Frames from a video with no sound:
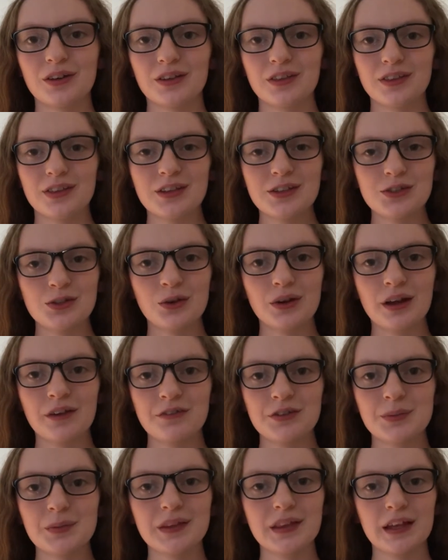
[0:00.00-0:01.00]
these don't have
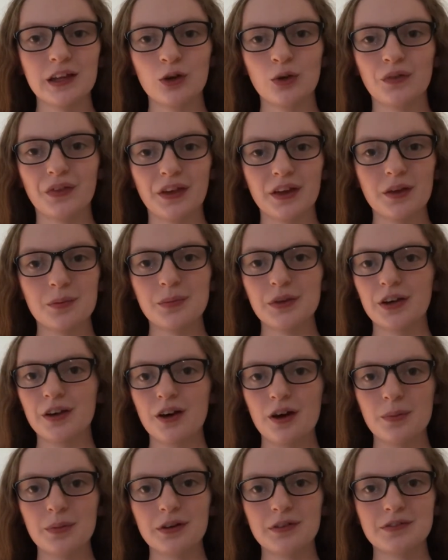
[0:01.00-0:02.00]
to be that long, they can be a
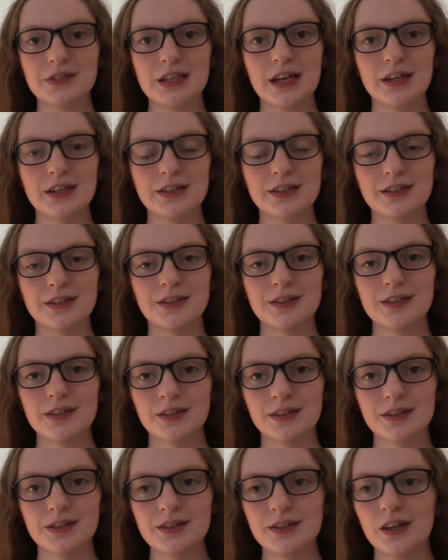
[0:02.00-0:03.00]
couple of
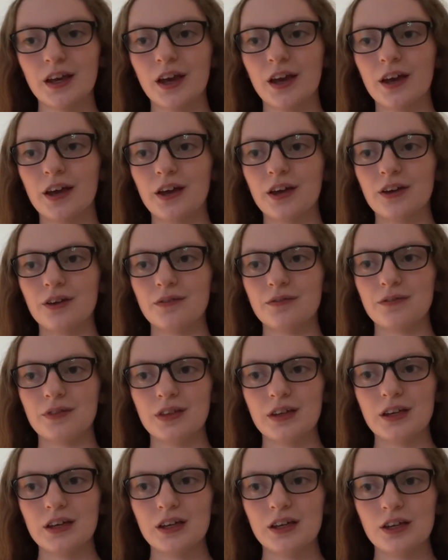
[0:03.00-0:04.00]
sentences. For
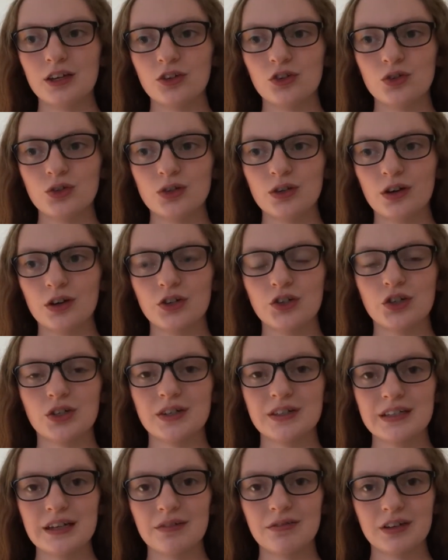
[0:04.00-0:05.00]
the introduction,
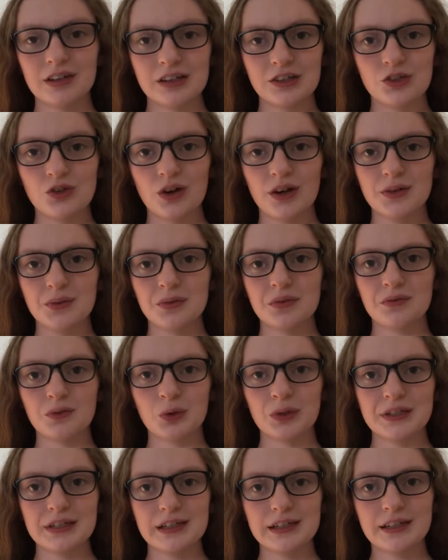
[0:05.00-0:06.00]
definitely try to
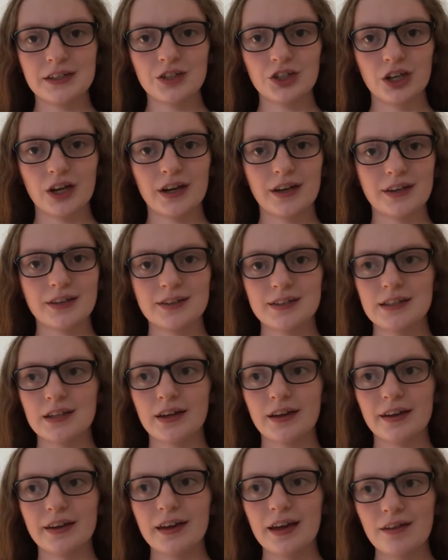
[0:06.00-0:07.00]
avoid cliches
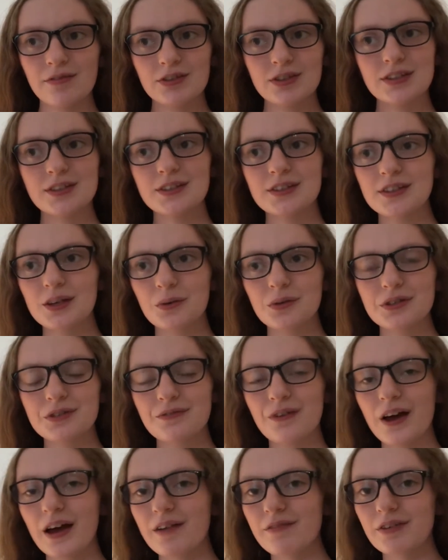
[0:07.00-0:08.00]
like ever since I was
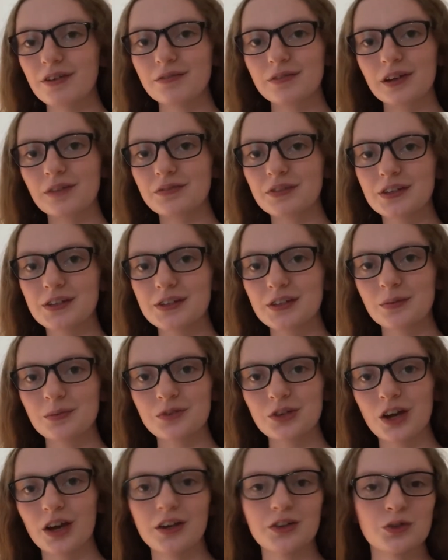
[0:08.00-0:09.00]
5 I've loved this
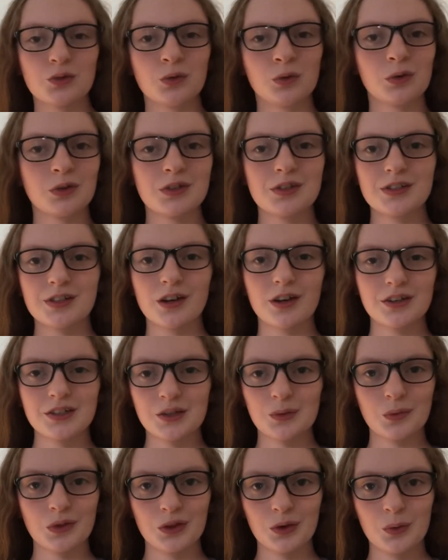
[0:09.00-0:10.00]
subject, or starting
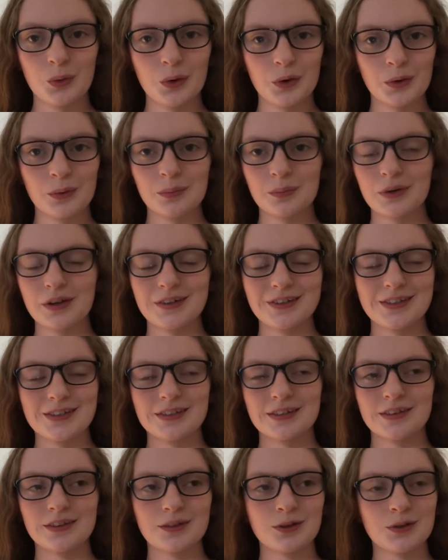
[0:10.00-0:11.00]
with a quote, because
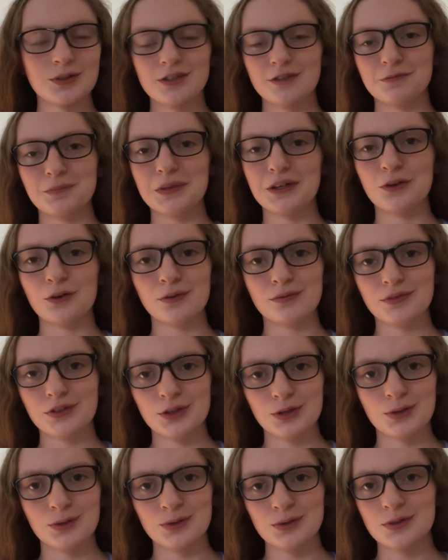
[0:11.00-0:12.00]
those have been
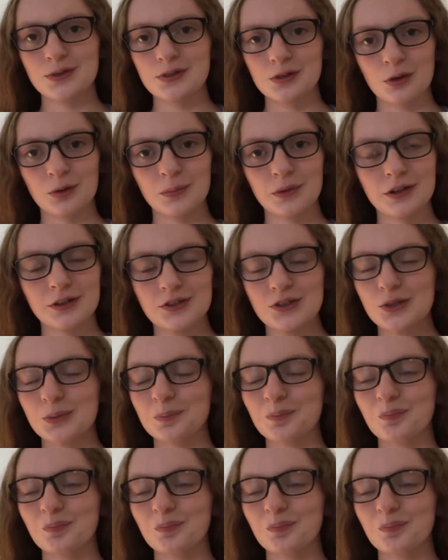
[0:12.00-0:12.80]
overused so much.